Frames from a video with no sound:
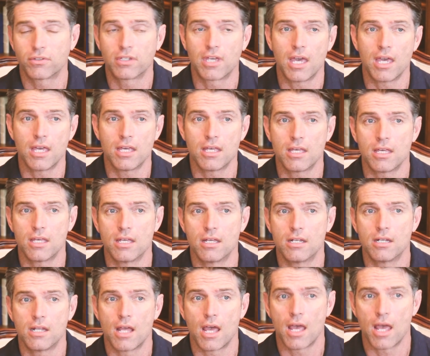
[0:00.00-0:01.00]
K
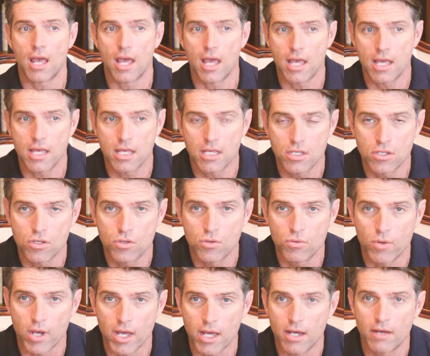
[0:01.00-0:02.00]
N A
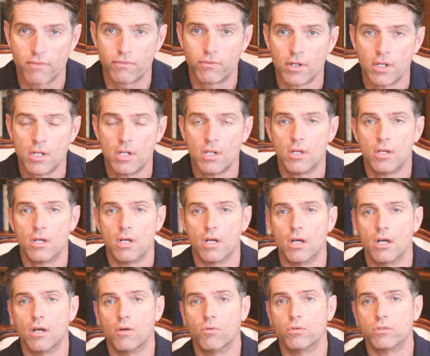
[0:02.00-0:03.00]
U F,
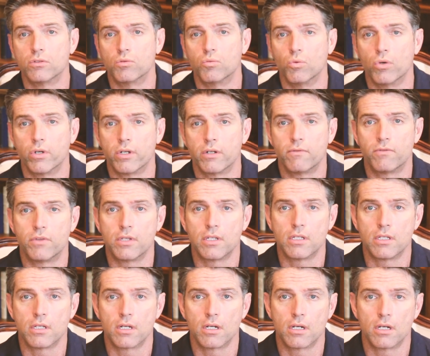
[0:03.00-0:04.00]
uh, was one of
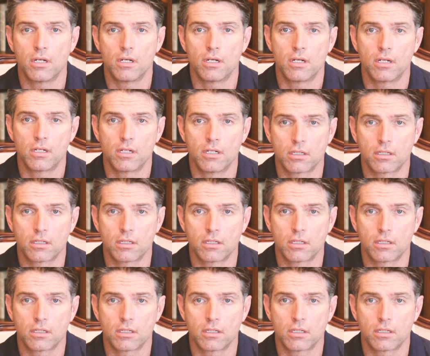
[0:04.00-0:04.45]
the uh,